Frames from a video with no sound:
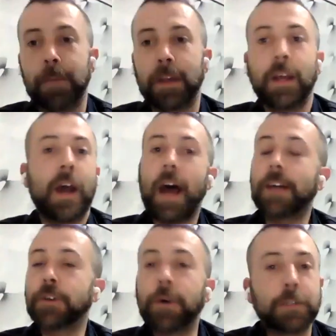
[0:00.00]
But
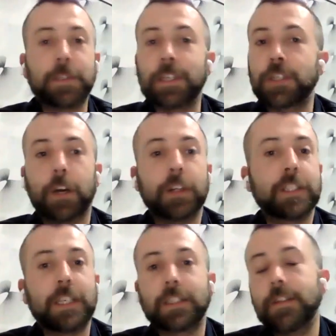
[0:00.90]
as always with these
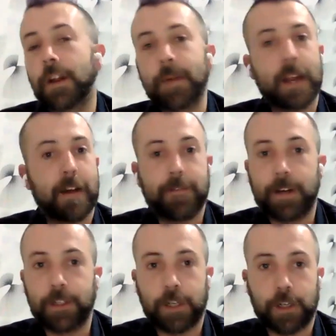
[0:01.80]
shows, it's not about how
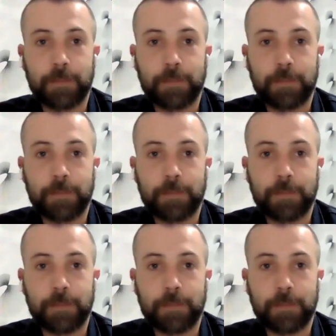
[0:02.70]
far you go,